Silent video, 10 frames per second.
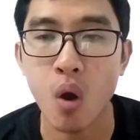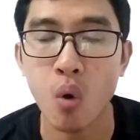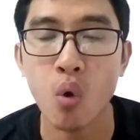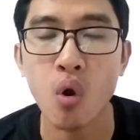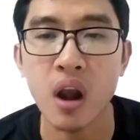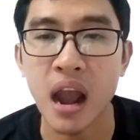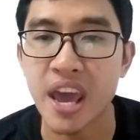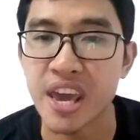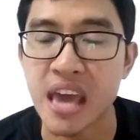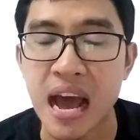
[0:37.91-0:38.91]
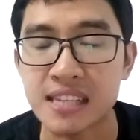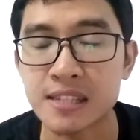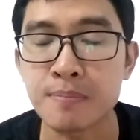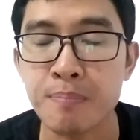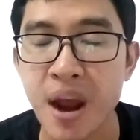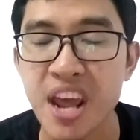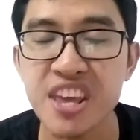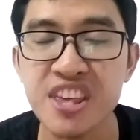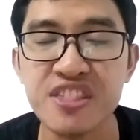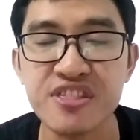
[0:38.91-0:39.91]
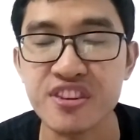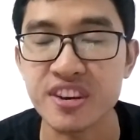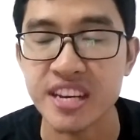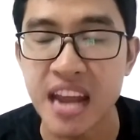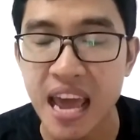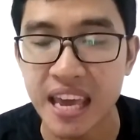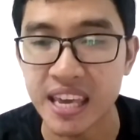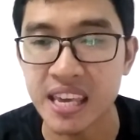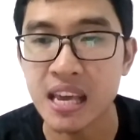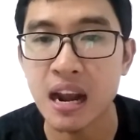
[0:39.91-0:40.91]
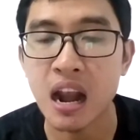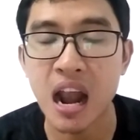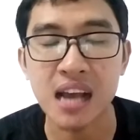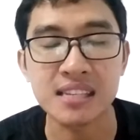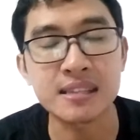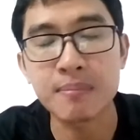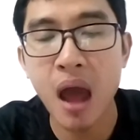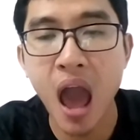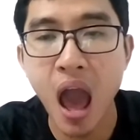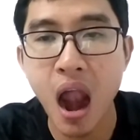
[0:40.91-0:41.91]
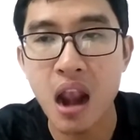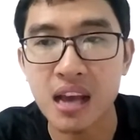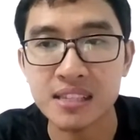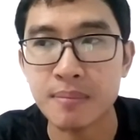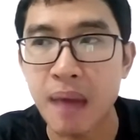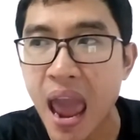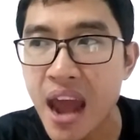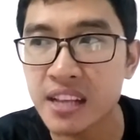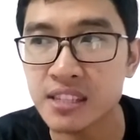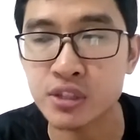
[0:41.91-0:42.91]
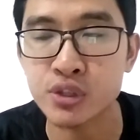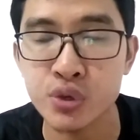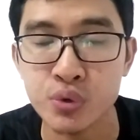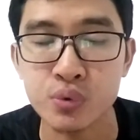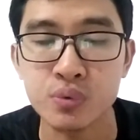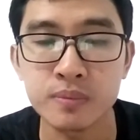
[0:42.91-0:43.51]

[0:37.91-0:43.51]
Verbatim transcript: or like he hasn't bathed today like some like some addicts do.